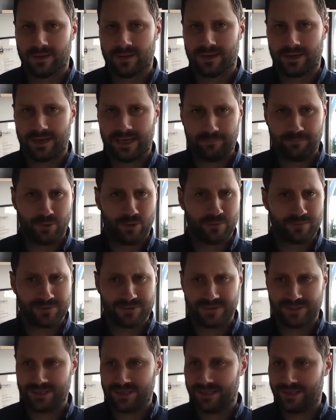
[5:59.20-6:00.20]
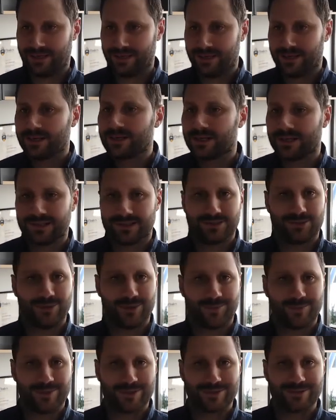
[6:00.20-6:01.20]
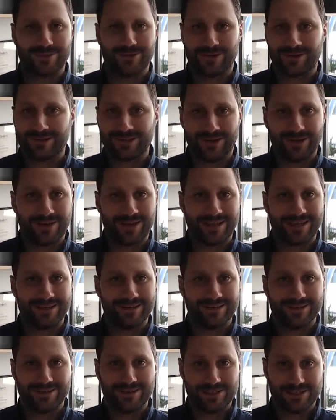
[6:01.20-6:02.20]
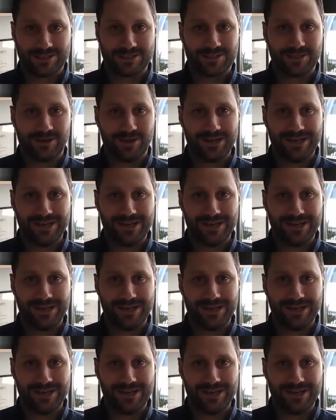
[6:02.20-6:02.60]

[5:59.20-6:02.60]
up pops the QuickBooks login, you sign